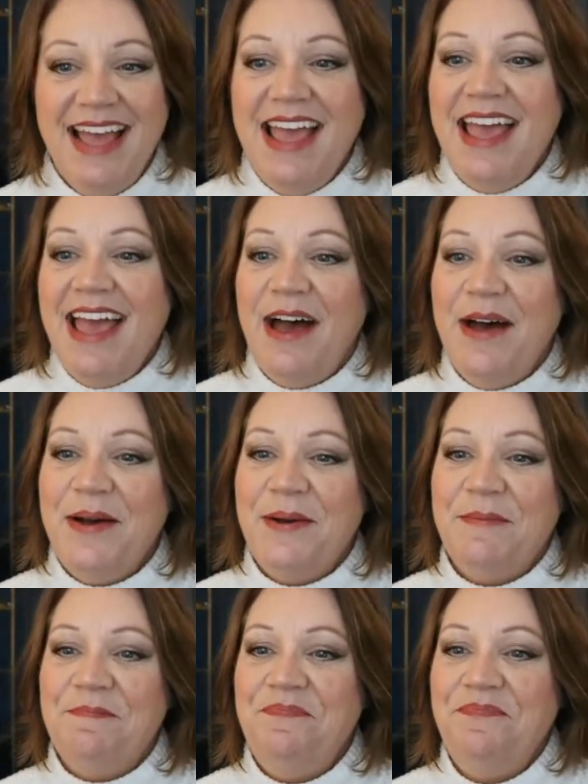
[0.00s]

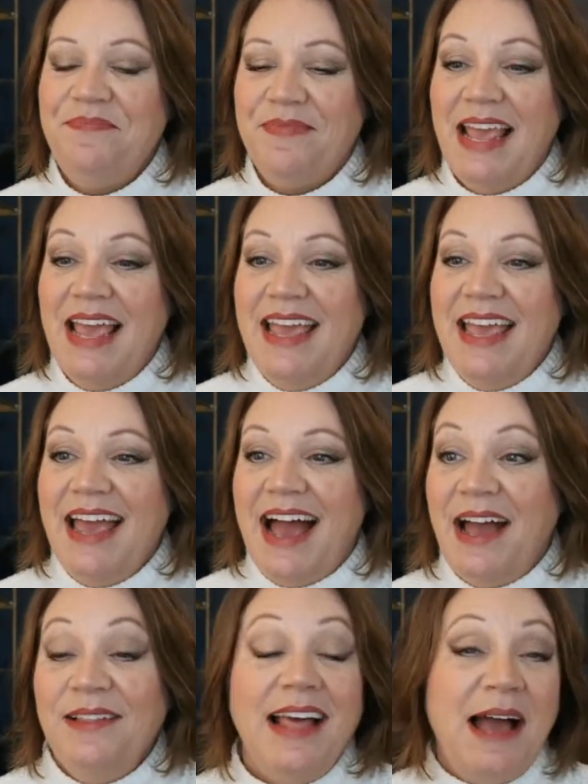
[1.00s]
I
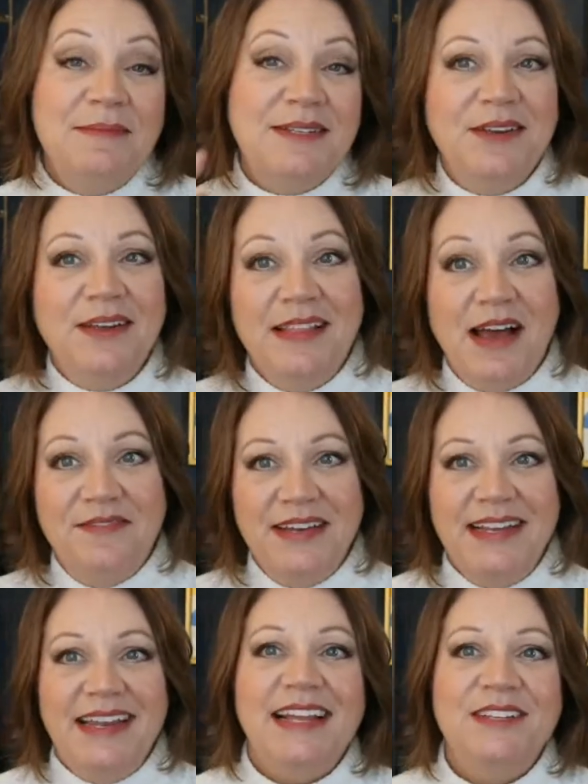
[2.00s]
absolutely love it,
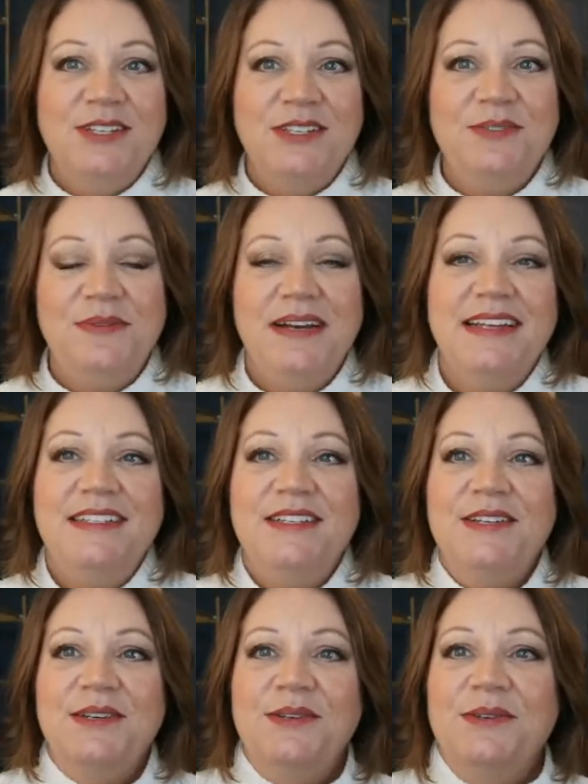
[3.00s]
and just wanted
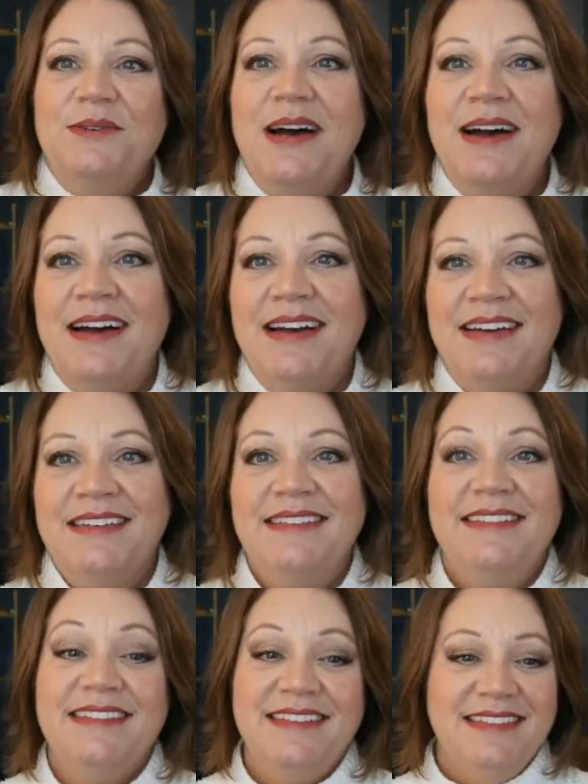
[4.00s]
to,
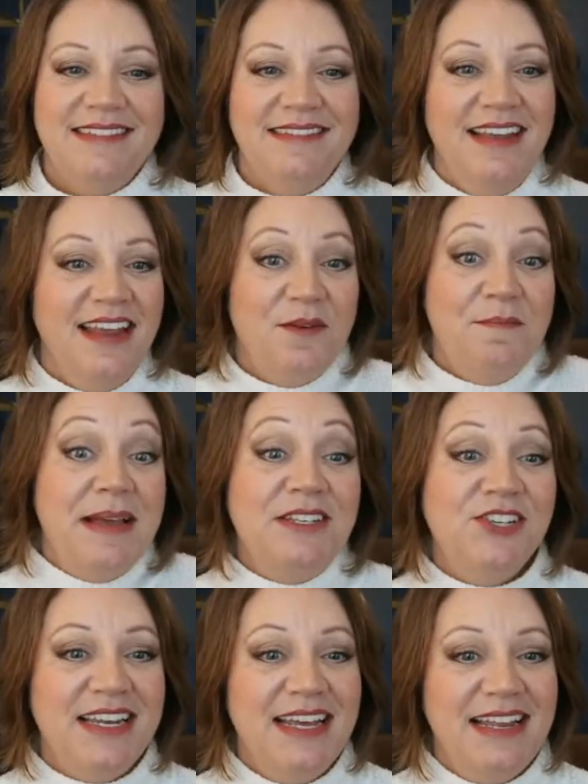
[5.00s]

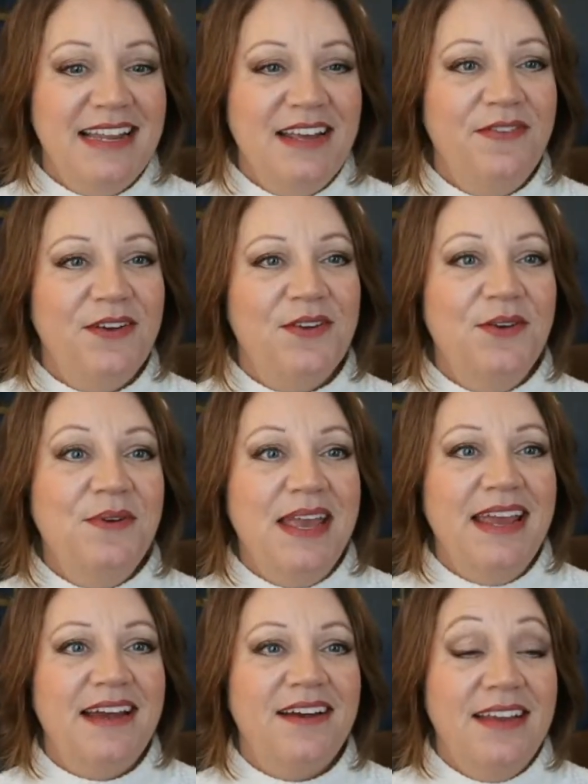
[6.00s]
mention it. If you're new
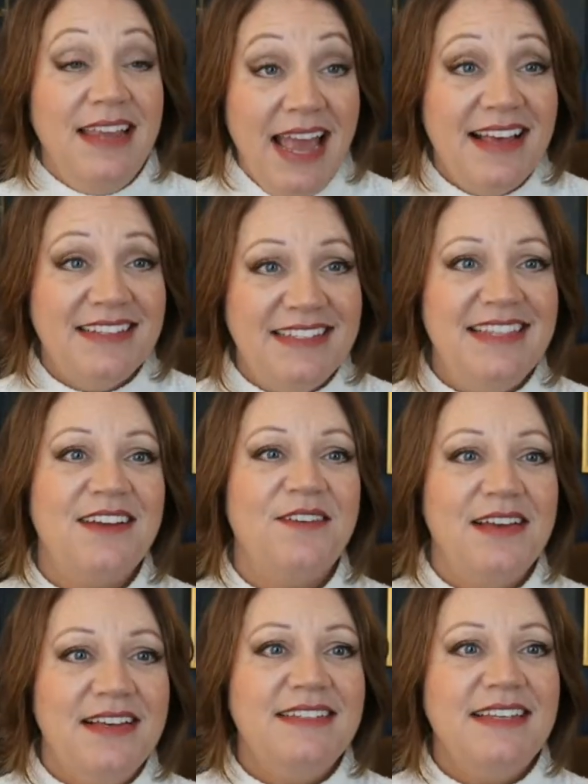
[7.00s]
here, yes, there
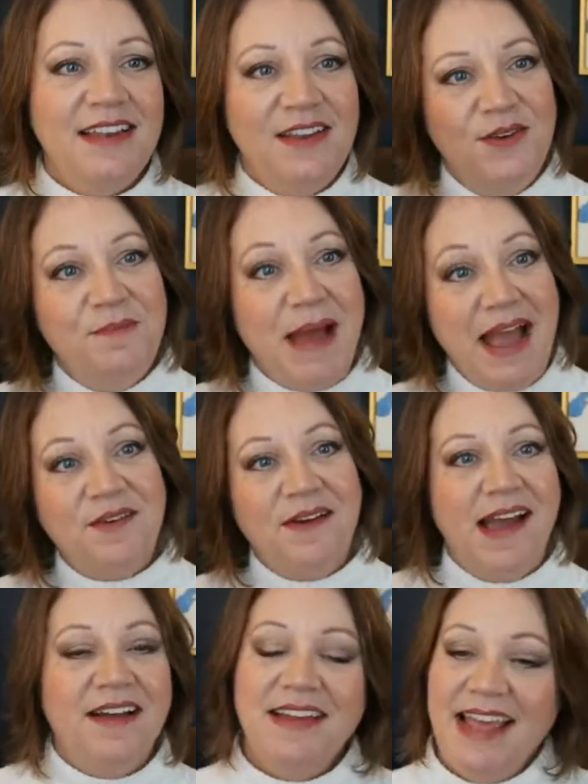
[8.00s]
is a new
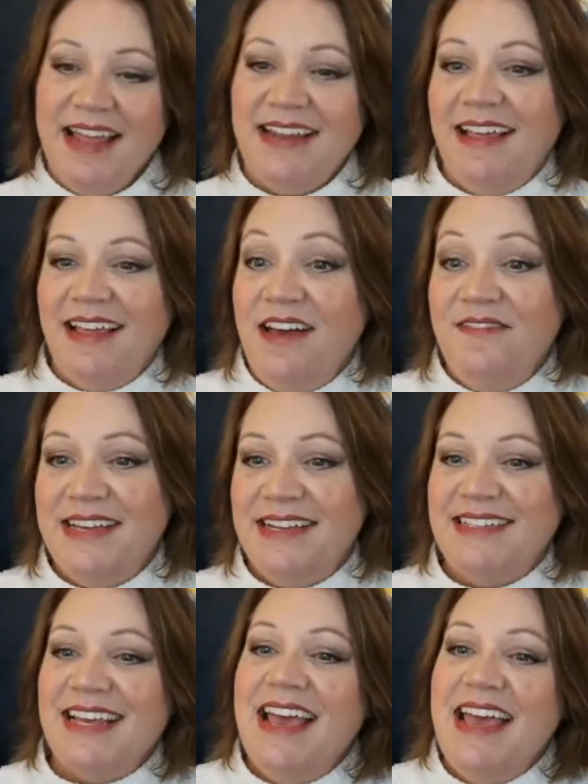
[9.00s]
background, and I love
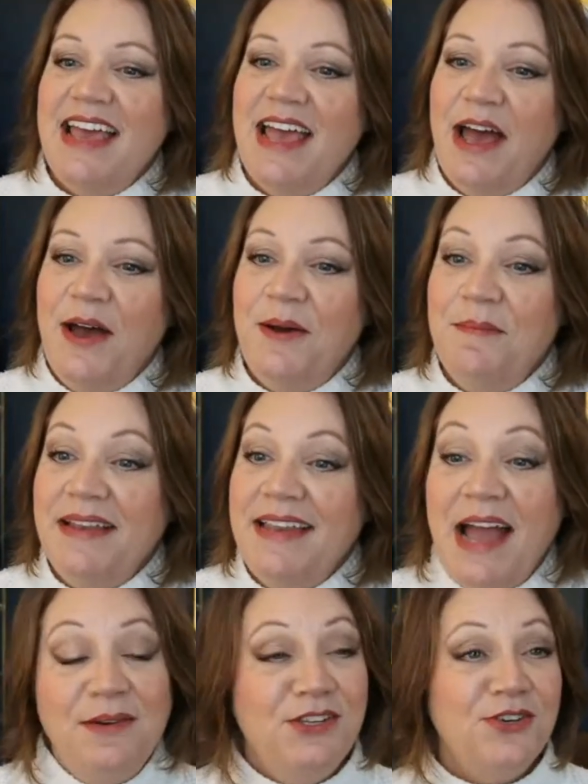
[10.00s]
it.
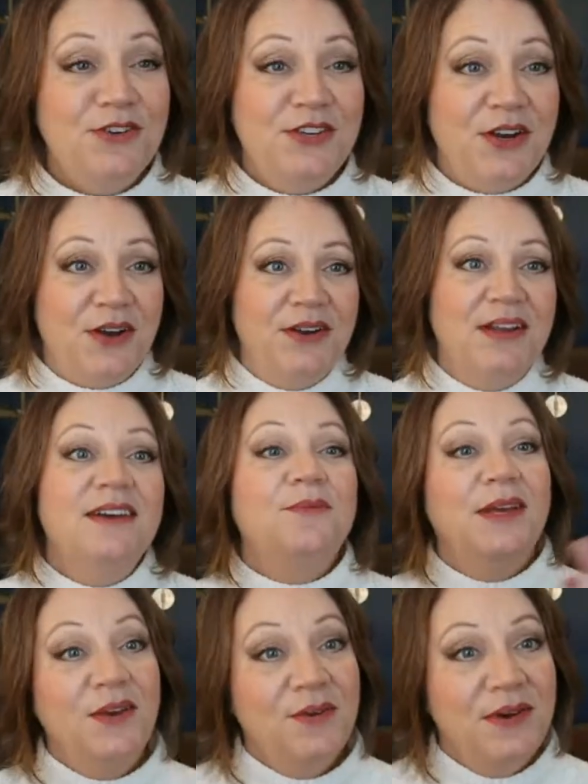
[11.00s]
Now it's your turn. Will
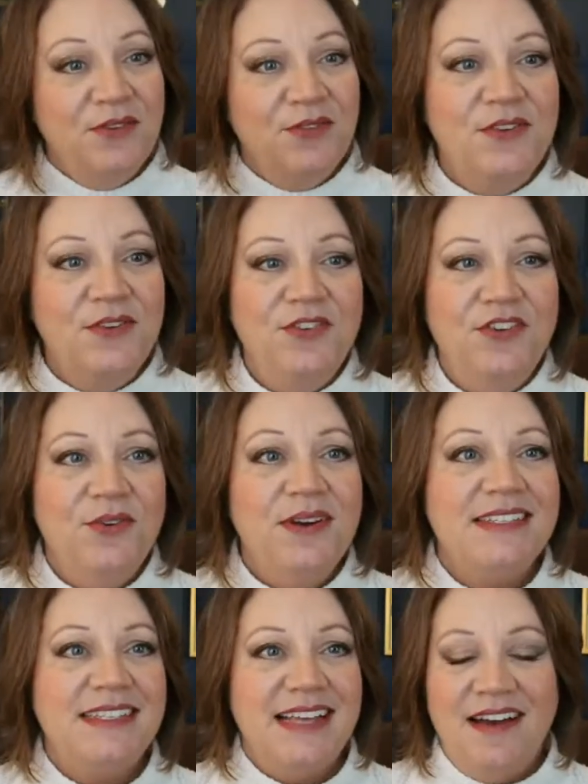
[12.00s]
you introduce
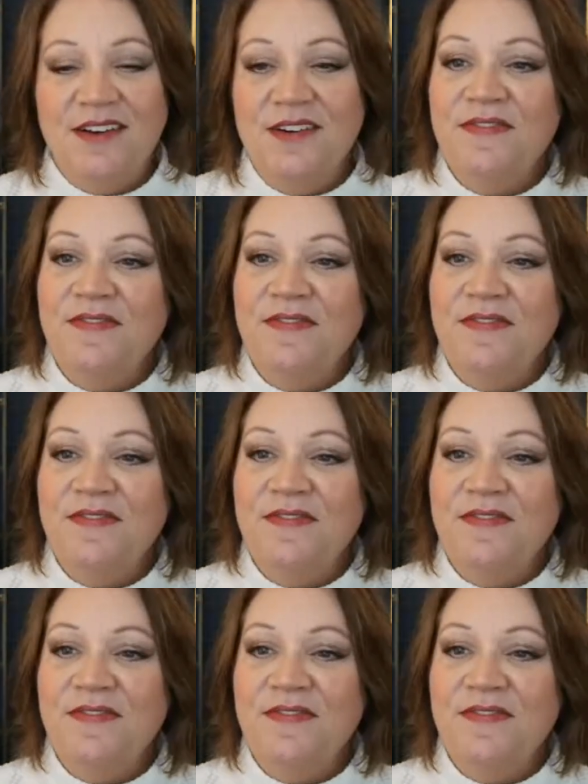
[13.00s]
yourself?